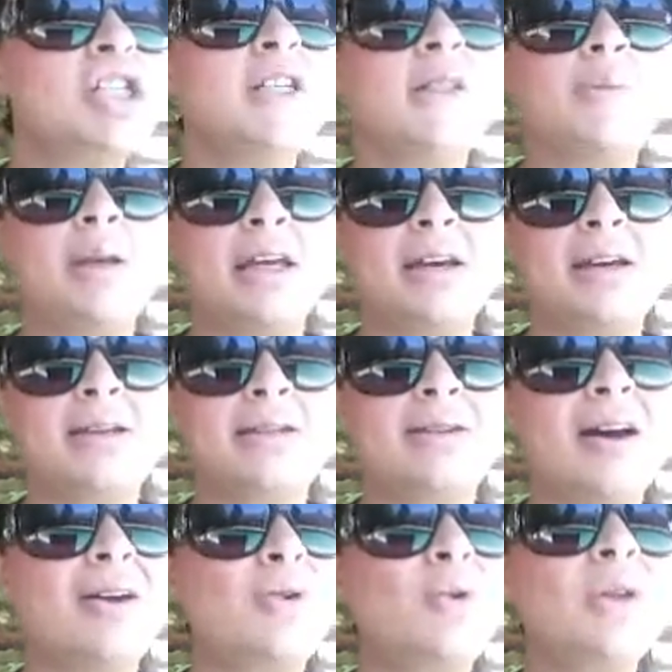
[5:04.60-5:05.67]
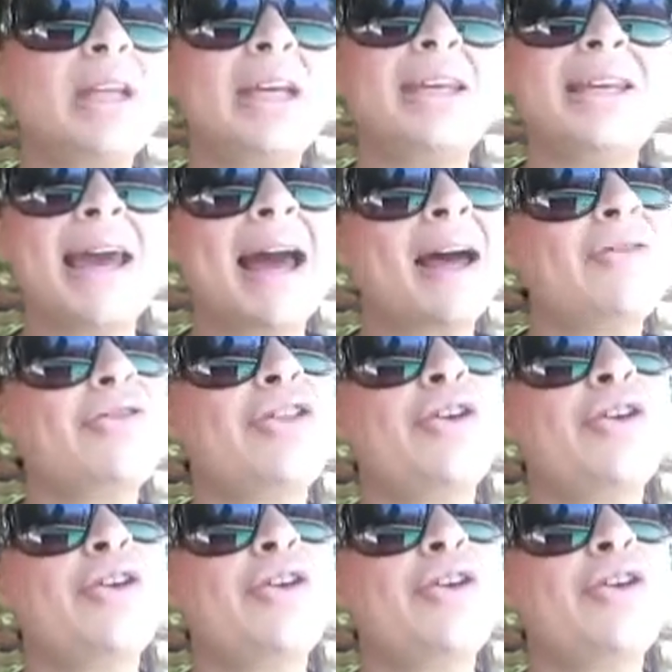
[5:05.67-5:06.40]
is because not only, yeah,